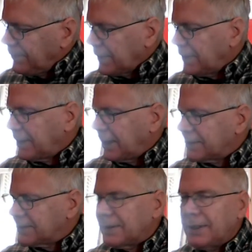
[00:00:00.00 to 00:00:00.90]
okay,
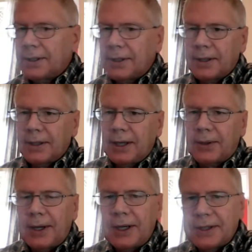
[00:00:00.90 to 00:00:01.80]
so here are the
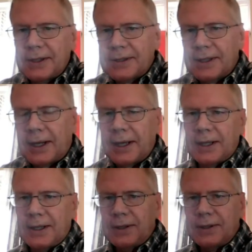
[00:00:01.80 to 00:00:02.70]
equations that I
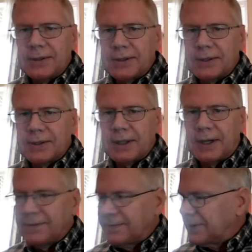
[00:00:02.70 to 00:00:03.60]
can use to
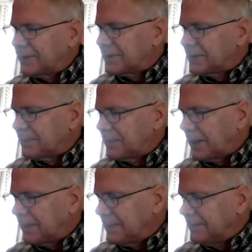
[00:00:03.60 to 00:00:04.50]
solve this
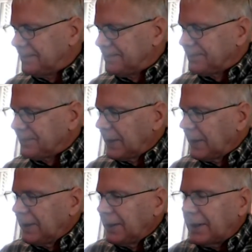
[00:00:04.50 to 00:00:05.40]
problem.
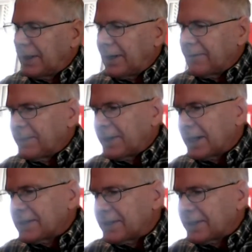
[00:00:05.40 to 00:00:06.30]
I have my
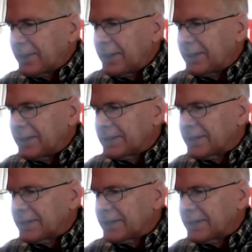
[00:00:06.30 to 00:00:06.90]
x equations